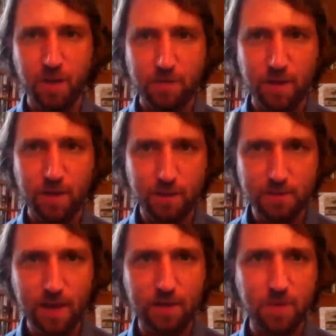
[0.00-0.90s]
Then
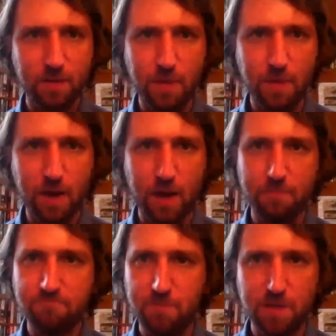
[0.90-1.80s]
inside
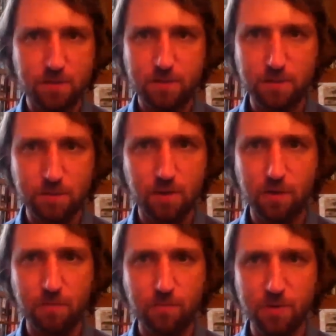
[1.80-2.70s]
Myanmar, it's
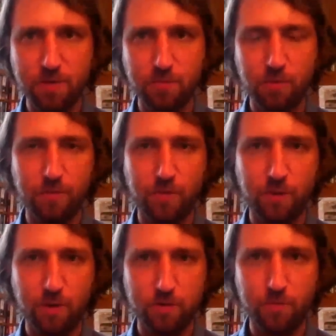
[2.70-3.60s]
near impossible
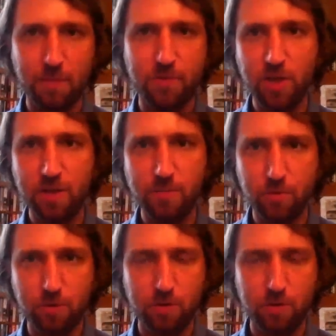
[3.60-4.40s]
to publish any book